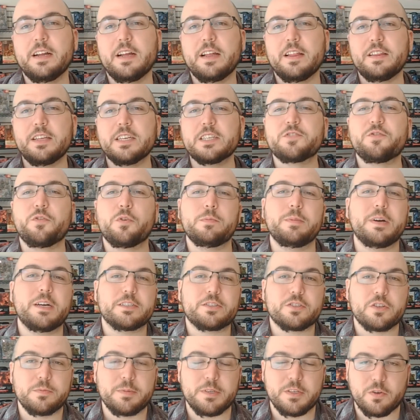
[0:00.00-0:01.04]
This format
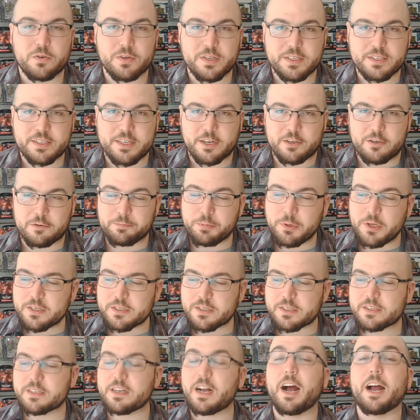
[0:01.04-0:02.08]
is going to be known as Standard
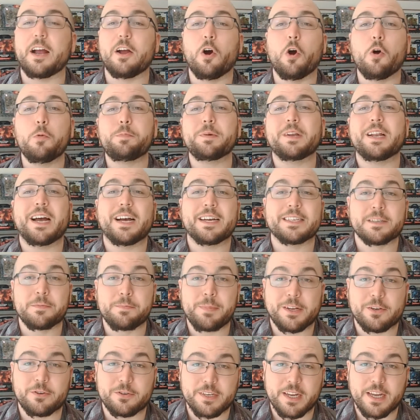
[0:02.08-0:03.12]
Plus. I hope it has a
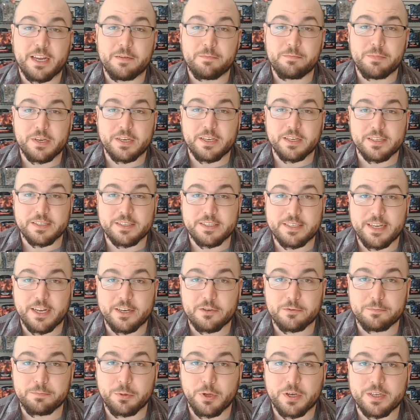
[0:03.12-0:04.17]
better name because
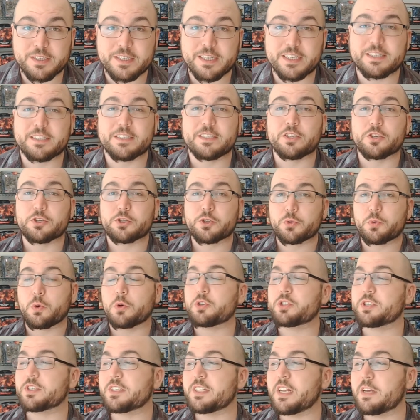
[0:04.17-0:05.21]
Standard Plus is an
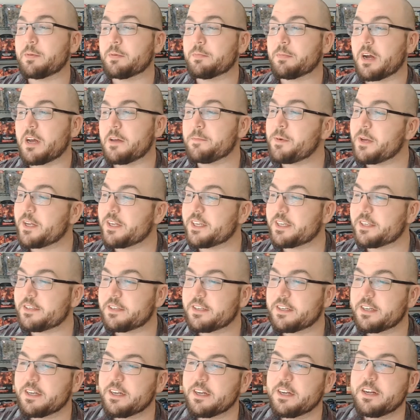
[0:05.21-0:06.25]
atrocious name in my
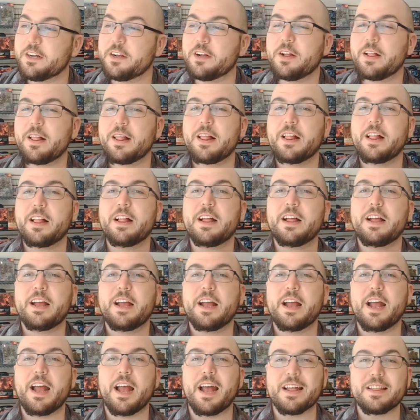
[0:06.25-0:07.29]
opinion.
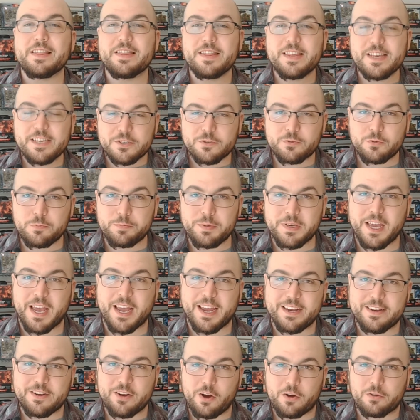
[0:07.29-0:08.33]
And this will be
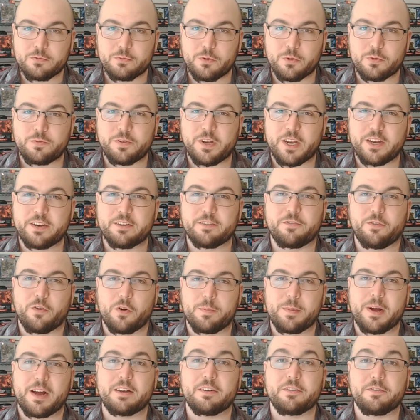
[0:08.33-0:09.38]
a non-rotating
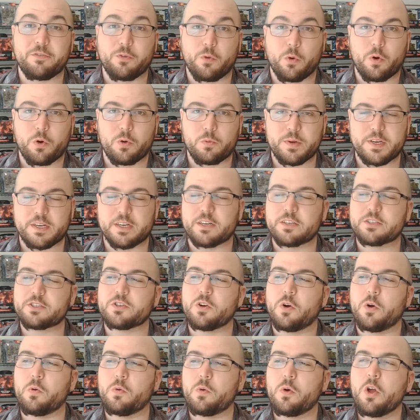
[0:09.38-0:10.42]
format for Arena.
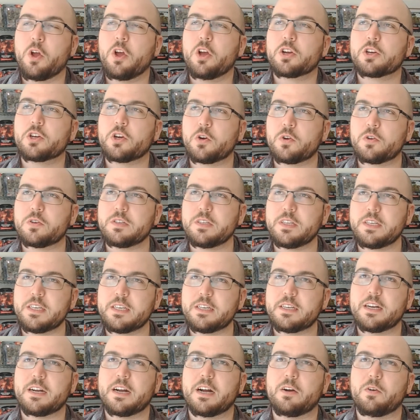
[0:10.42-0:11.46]
So
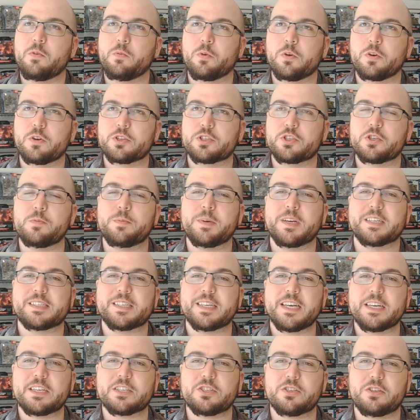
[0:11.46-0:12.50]
currently, we're assuming it's
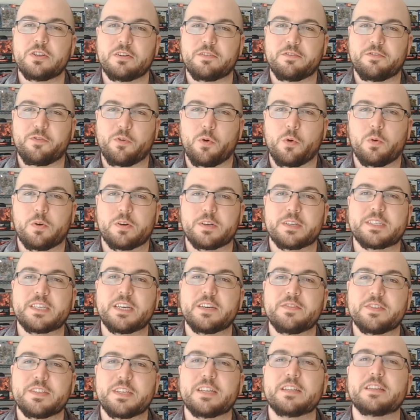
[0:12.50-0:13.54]
Ixalan forward,
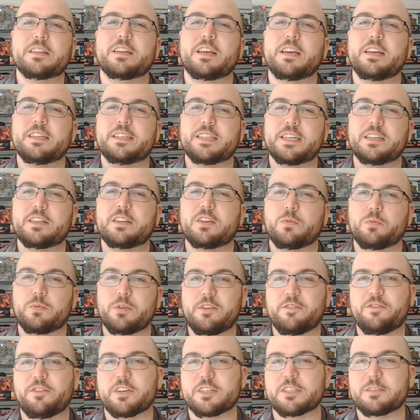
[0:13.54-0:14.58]
given that they did the
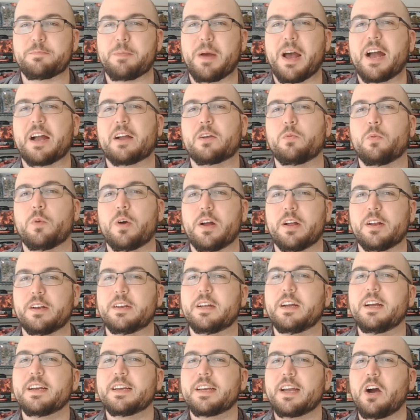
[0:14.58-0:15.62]
refunds back when
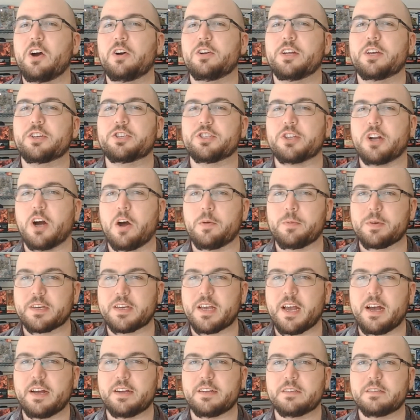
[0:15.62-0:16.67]
Kaladesh and
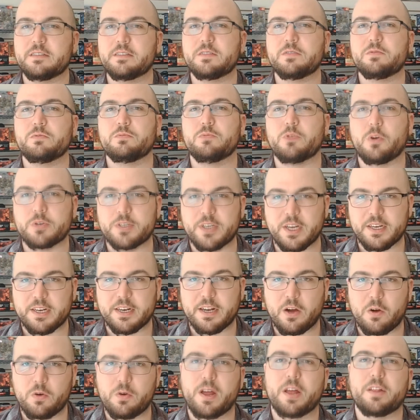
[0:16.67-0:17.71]
Amonkhet rotated
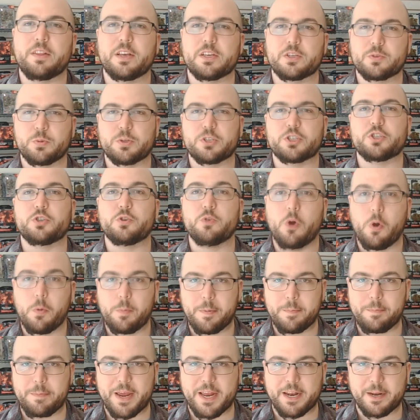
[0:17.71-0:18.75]
out and they switched to
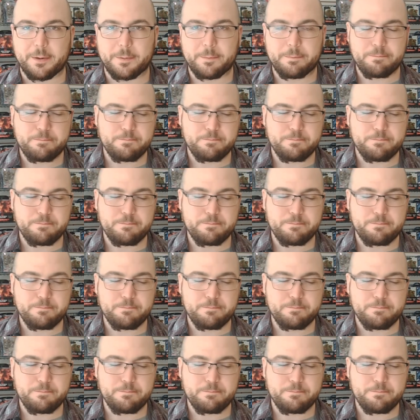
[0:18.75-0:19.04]
open beta.